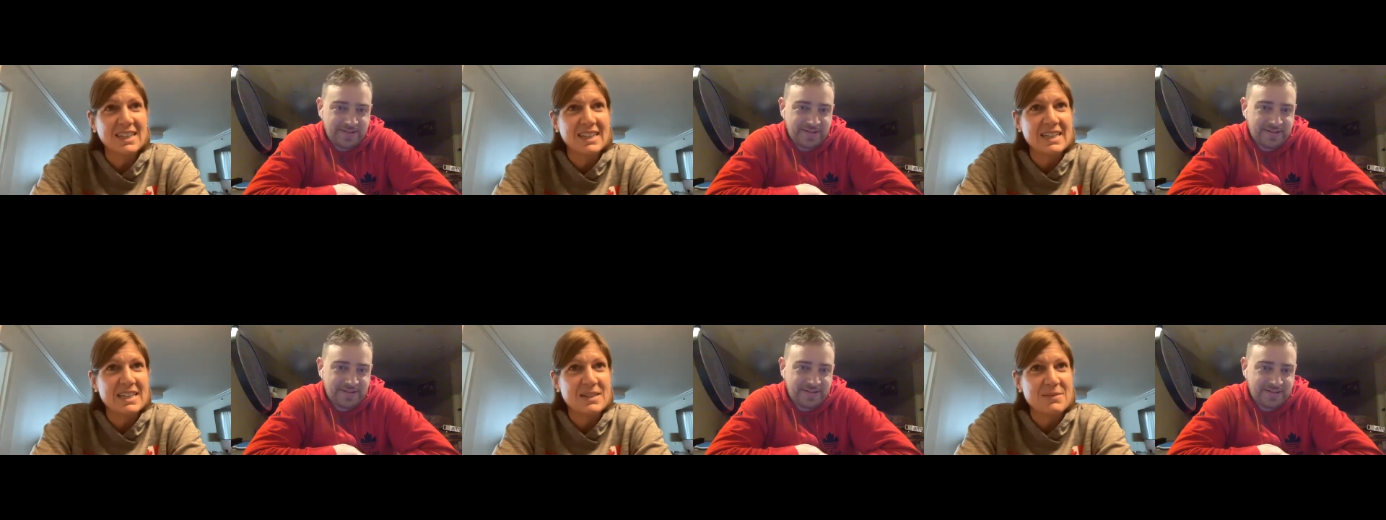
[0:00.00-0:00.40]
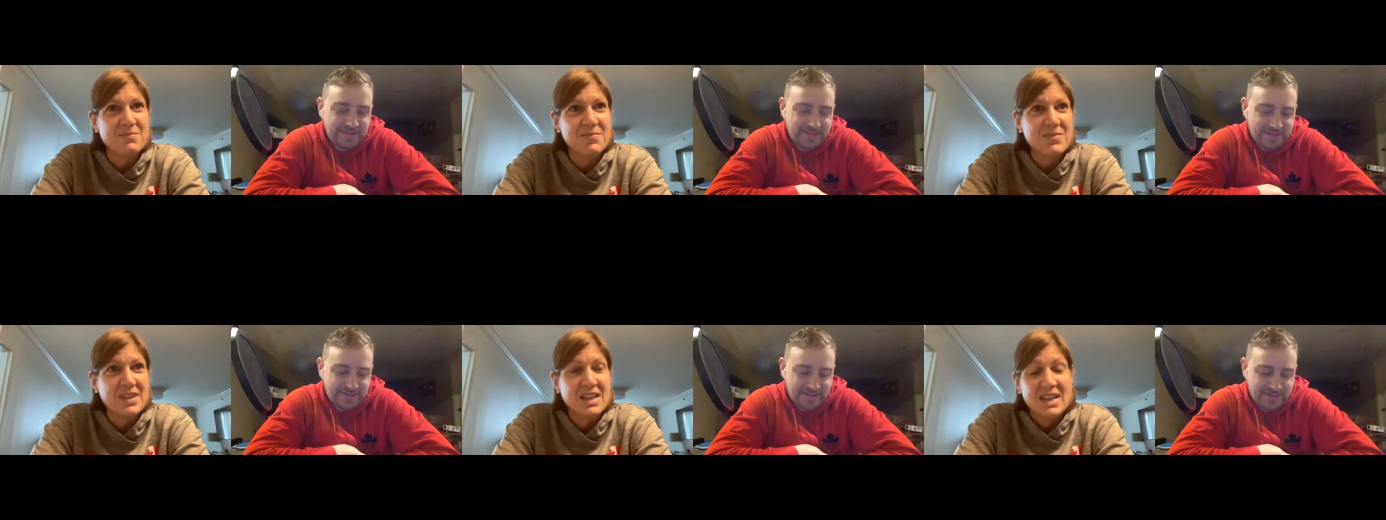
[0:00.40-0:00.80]
Speaker 1: Um,
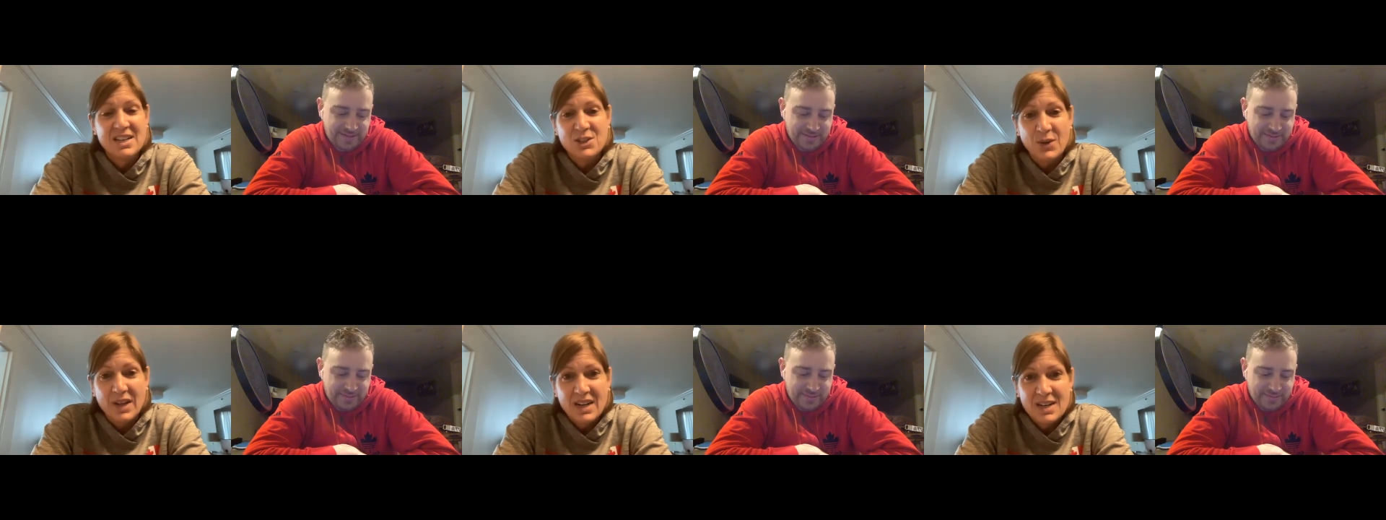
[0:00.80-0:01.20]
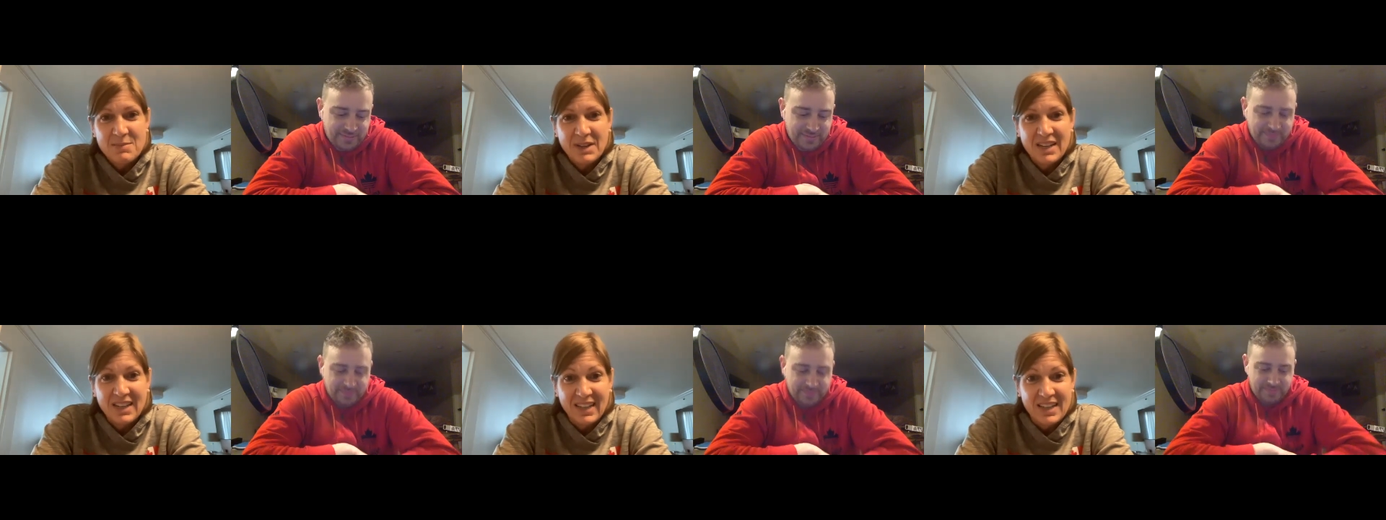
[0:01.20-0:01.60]
so I ended up getting
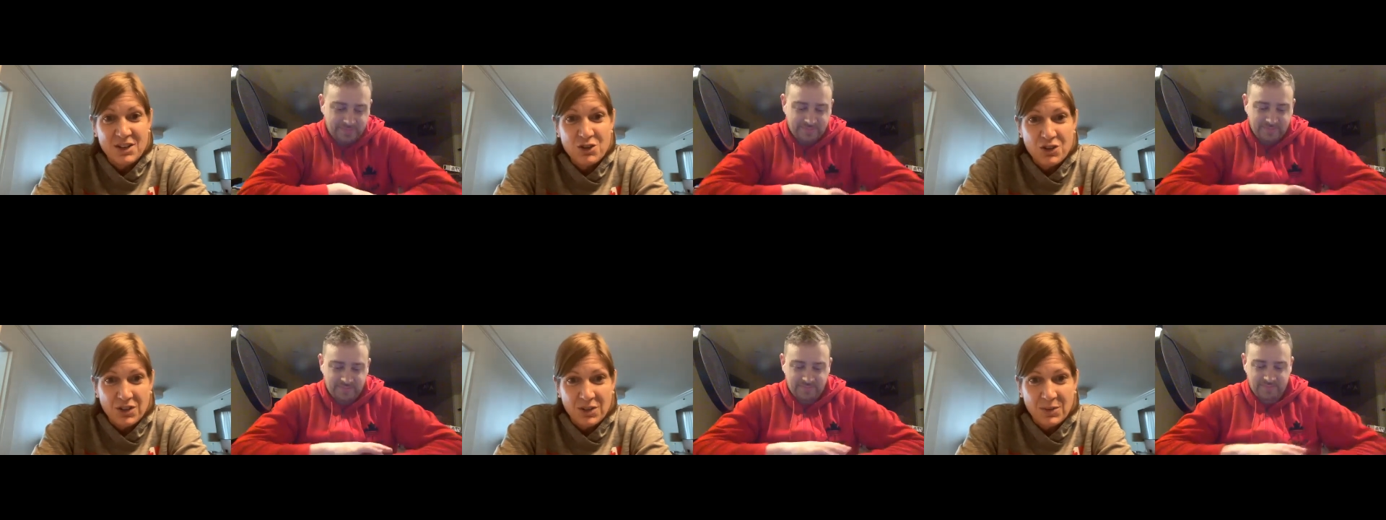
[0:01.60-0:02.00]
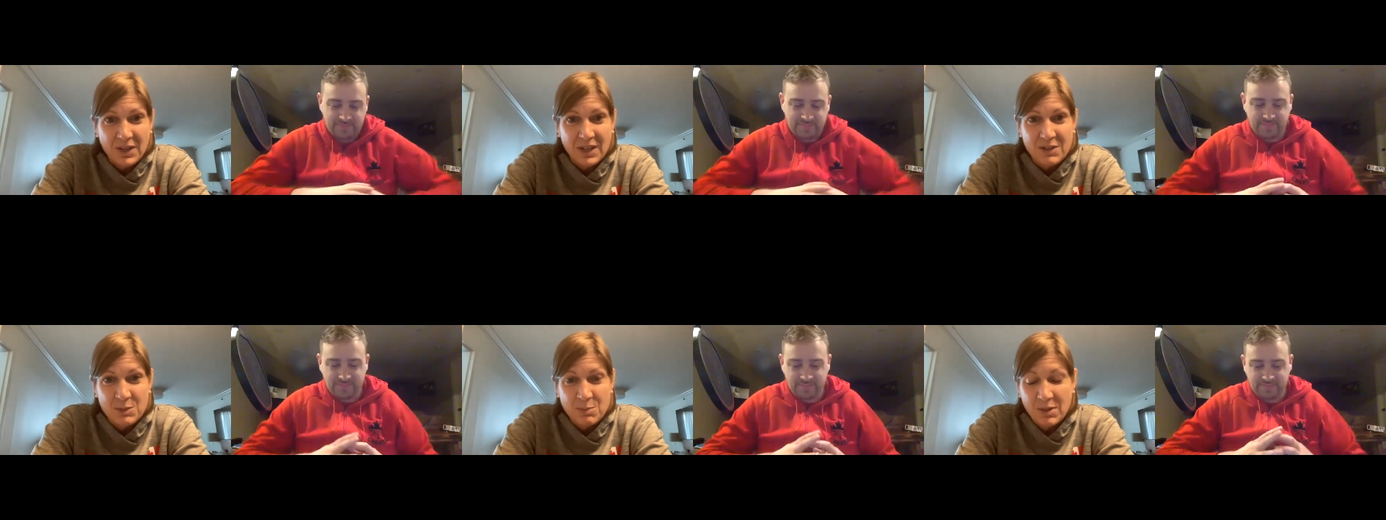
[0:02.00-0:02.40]
injured when
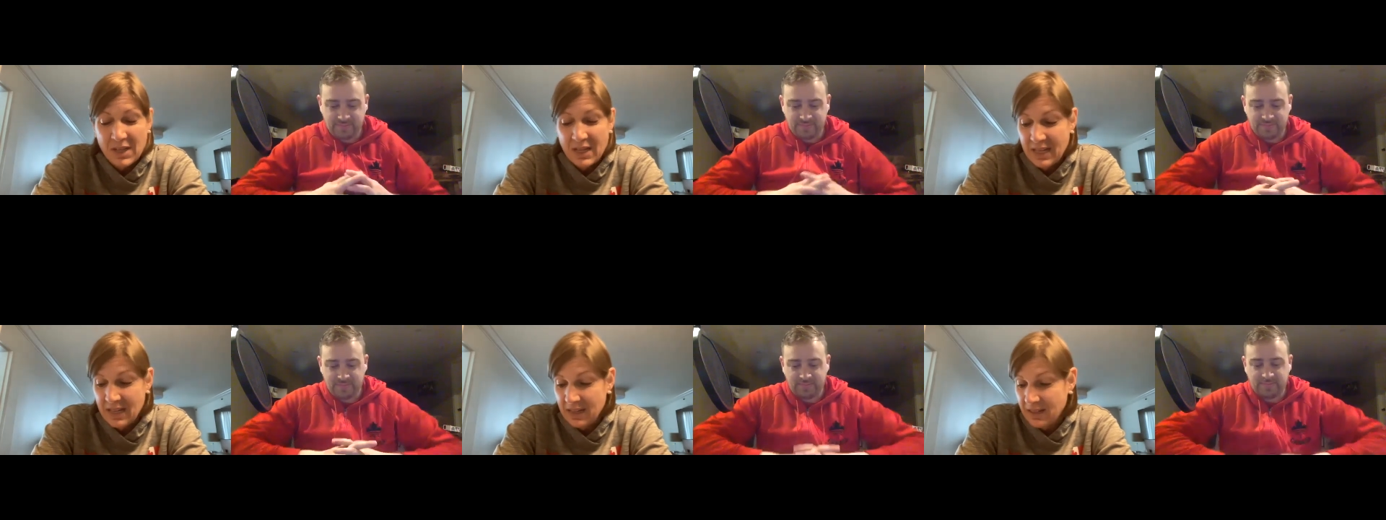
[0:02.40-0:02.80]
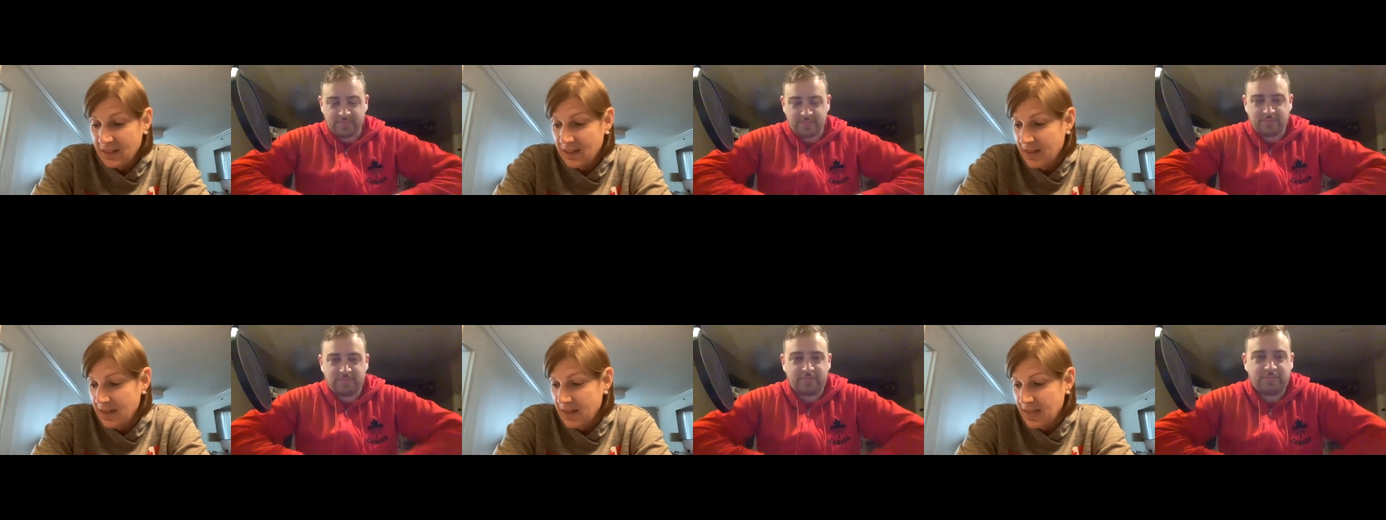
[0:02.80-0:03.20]
I was playing,
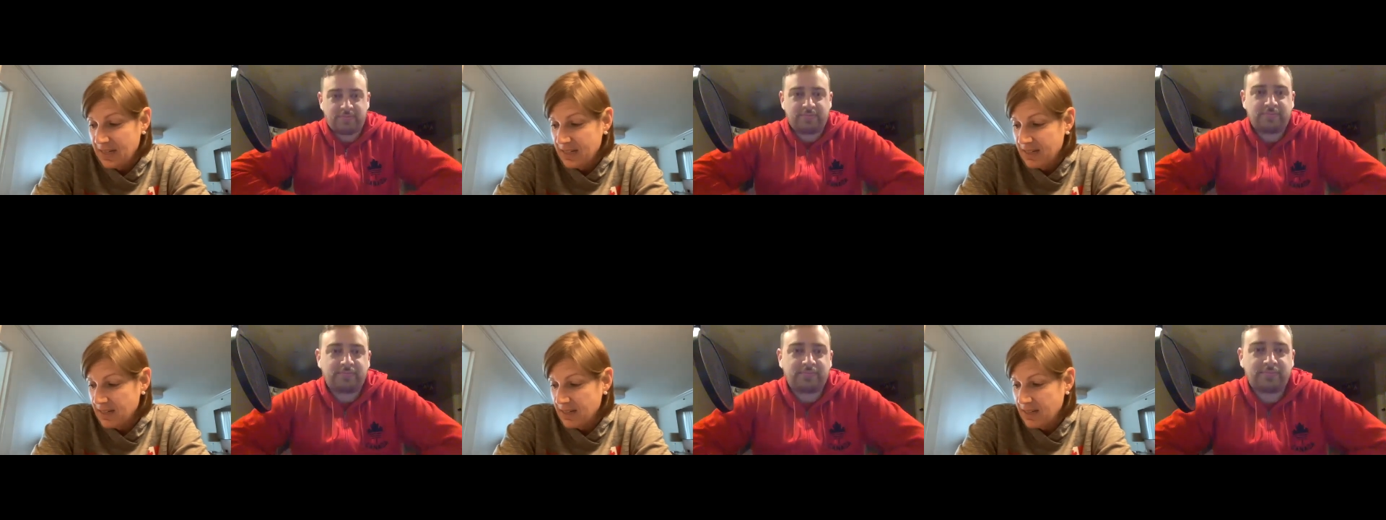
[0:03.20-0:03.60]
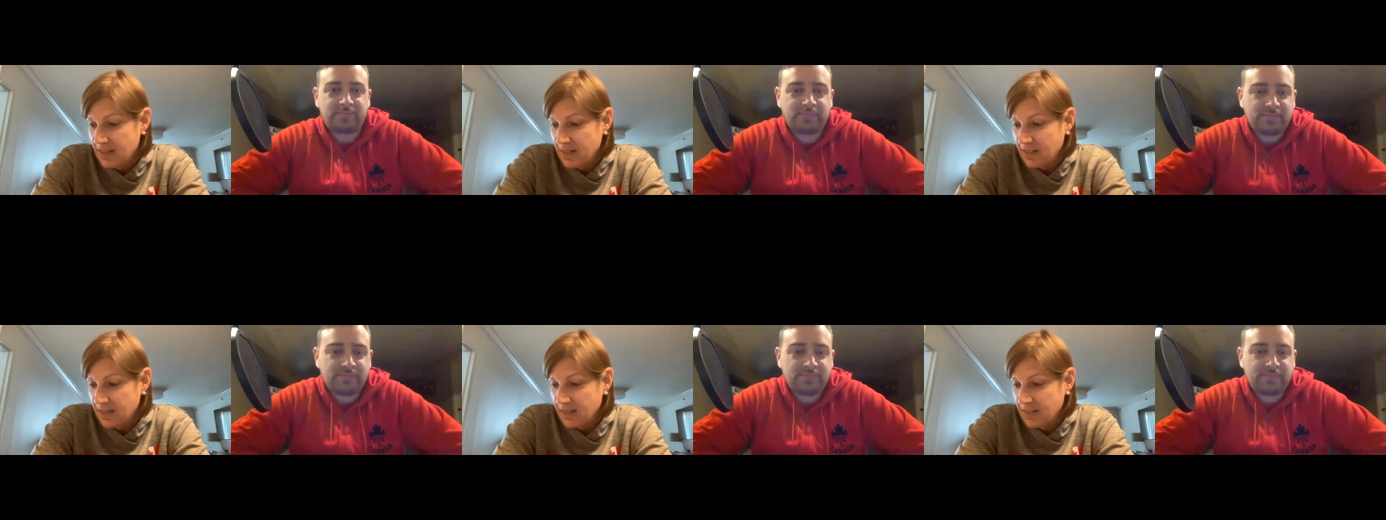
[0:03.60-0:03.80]
and uh,